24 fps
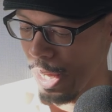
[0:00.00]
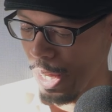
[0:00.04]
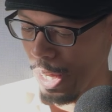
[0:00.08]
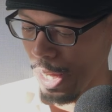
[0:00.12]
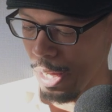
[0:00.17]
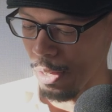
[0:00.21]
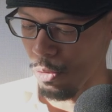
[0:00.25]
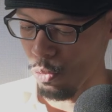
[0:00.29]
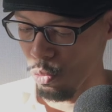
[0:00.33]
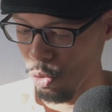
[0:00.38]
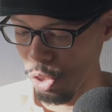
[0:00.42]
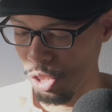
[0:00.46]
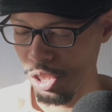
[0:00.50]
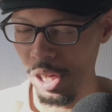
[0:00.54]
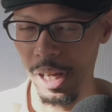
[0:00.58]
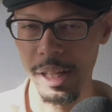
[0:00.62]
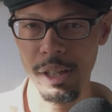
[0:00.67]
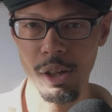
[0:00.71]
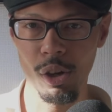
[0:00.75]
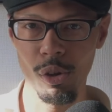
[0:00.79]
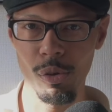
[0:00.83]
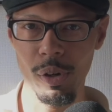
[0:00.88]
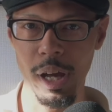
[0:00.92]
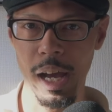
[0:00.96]
and which I
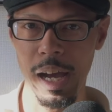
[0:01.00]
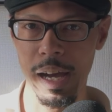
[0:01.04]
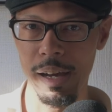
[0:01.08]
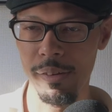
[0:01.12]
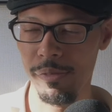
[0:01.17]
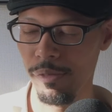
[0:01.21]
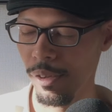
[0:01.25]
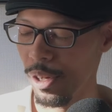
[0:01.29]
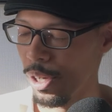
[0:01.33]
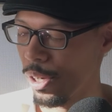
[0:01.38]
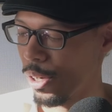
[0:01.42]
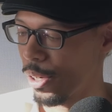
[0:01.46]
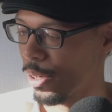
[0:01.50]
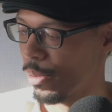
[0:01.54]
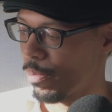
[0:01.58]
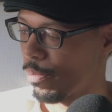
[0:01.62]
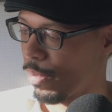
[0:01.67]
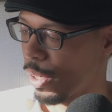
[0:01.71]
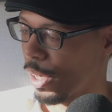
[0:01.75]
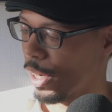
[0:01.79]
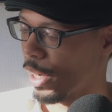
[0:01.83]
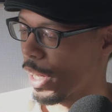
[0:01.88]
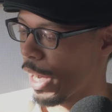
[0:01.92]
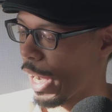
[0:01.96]
don't have here,
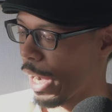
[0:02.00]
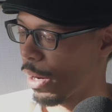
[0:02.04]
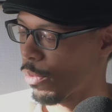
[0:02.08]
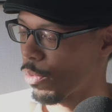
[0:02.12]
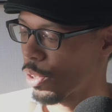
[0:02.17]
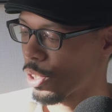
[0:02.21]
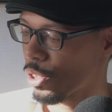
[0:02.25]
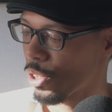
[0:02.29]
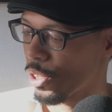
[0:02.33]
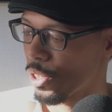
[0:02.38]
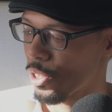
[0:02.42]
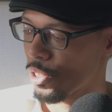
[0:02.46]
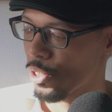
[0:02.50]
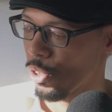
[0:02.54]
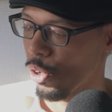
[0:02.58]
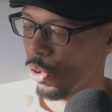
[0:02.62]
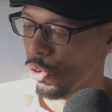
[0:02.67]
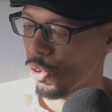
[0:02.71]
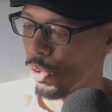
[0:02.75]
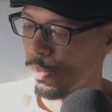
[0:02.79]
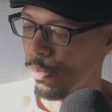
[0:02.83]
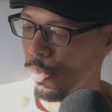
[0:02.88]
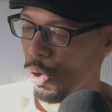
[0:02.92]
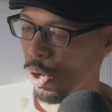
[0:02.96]
but I went to this
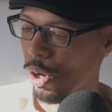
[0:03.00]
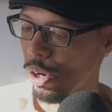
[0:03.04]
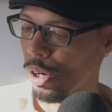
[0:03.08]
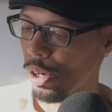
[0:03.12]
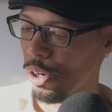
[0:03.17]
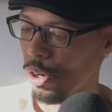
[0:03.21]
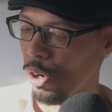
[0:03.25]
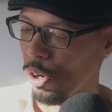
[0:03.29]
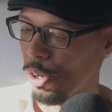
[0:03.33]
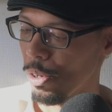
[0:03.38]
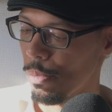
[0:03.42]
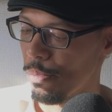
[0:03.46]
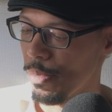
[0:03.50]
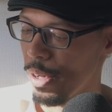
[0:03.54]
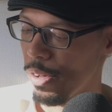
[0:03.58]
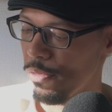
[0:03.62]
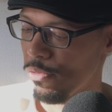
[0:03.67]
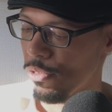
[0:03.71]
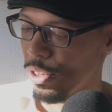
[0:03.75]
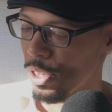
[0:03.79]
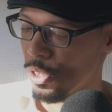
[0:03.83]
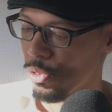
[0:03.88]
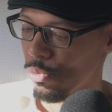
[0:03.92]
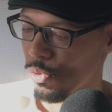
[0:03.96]
local bar called
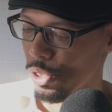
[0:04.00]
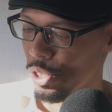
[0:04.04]
Memphis,